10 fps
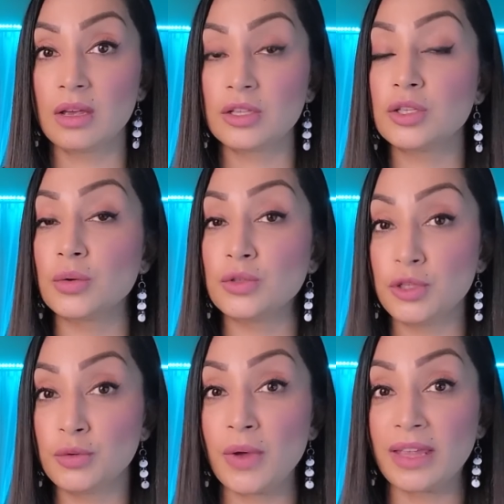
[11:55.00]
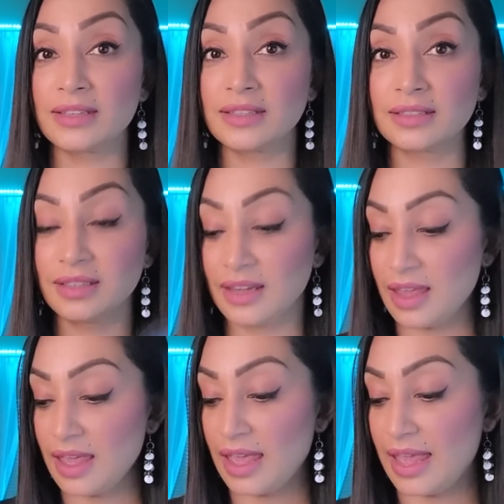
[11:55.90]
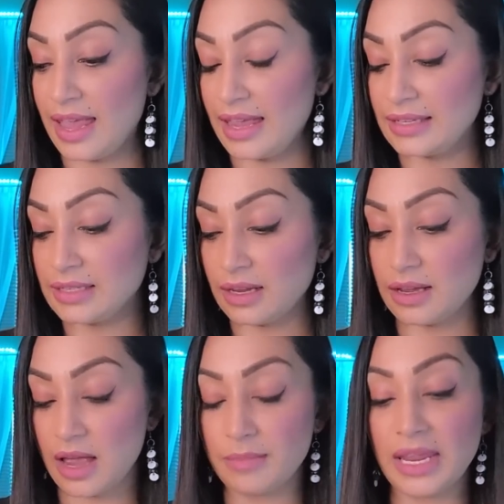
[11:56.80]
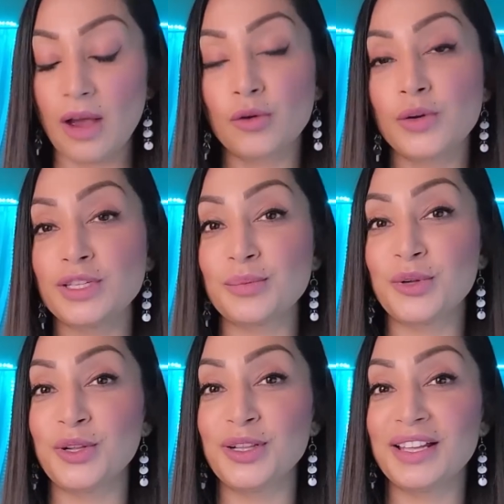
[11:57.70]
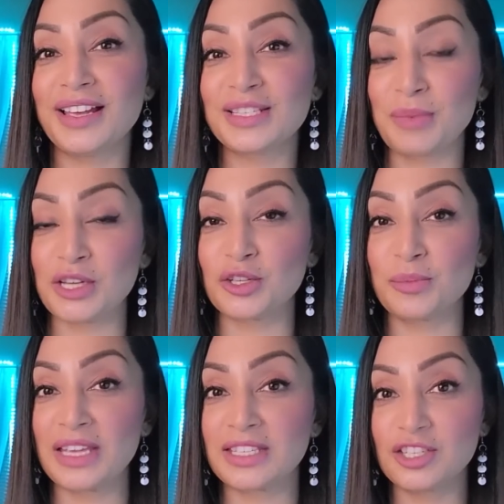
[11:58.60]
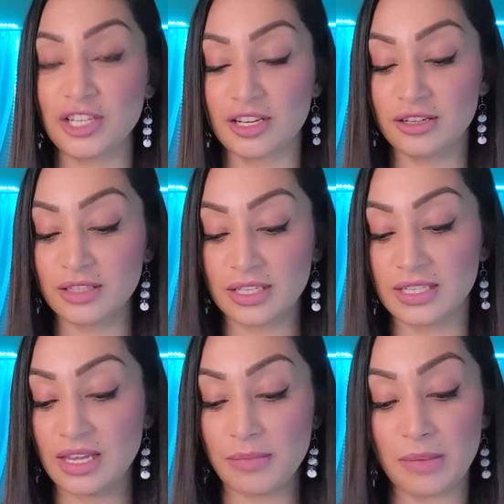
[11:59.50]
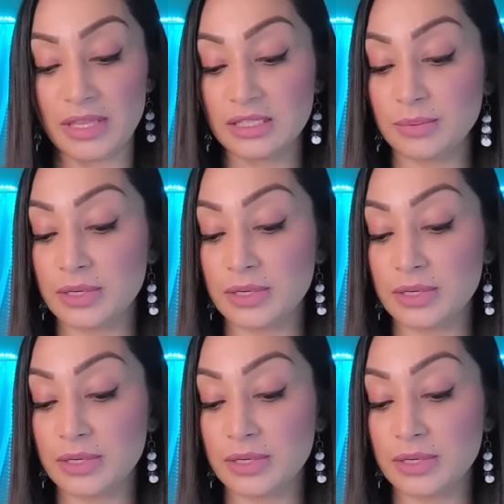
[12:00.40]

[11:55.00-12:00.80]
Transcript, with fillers: So do it. And I'm now going to pull a special message here to see, maybe this